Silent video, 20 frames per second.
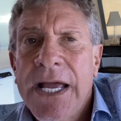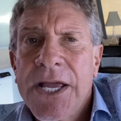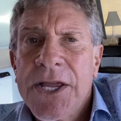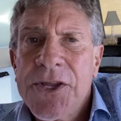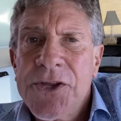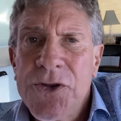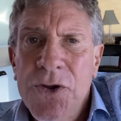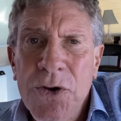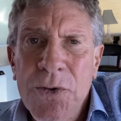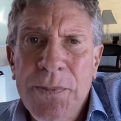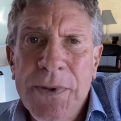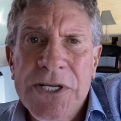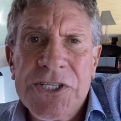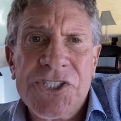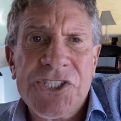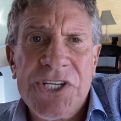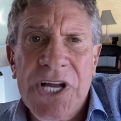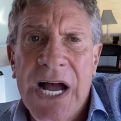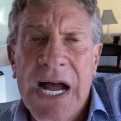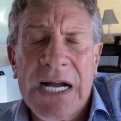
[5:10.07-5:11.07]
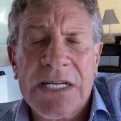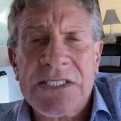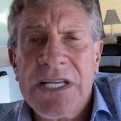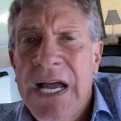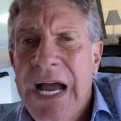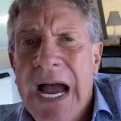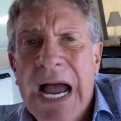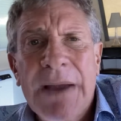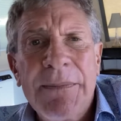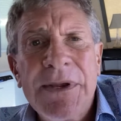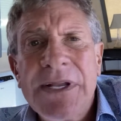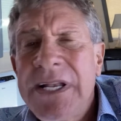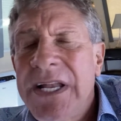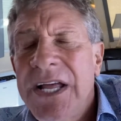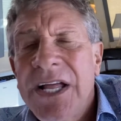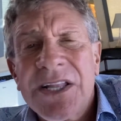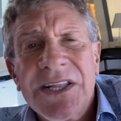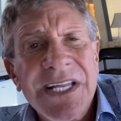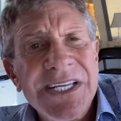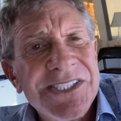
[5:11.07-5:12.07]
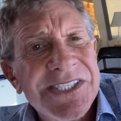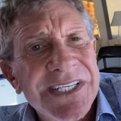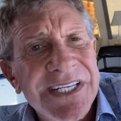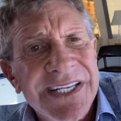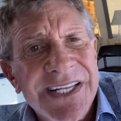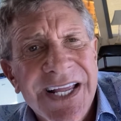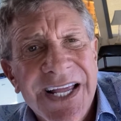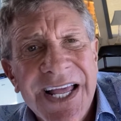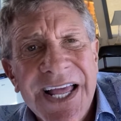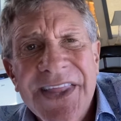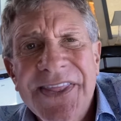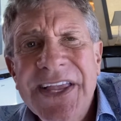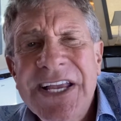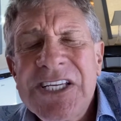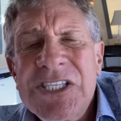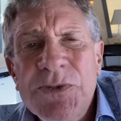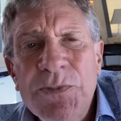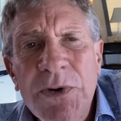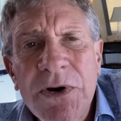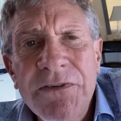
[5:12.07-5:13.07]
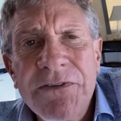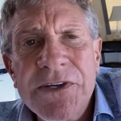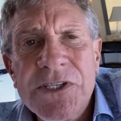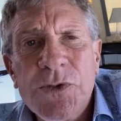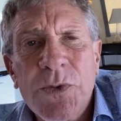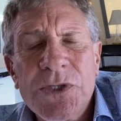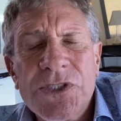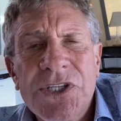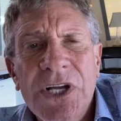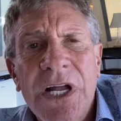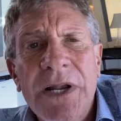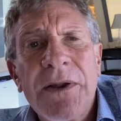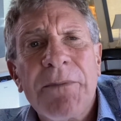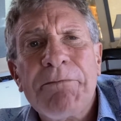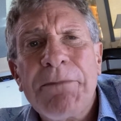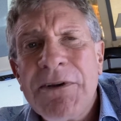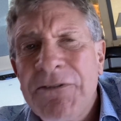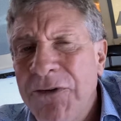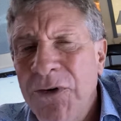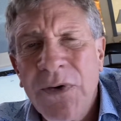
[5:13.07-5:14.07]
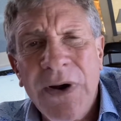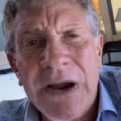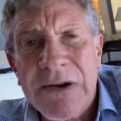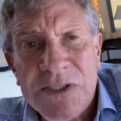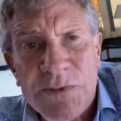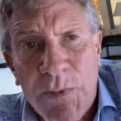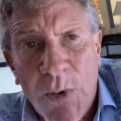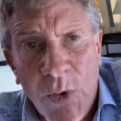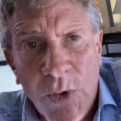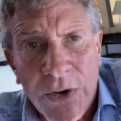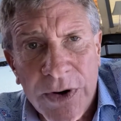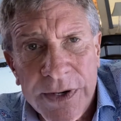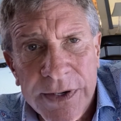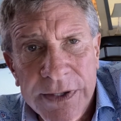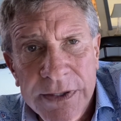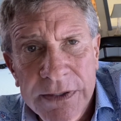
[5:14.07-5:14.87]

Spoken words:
You'd be shocked. I mean, listen, these movies were done before I was born.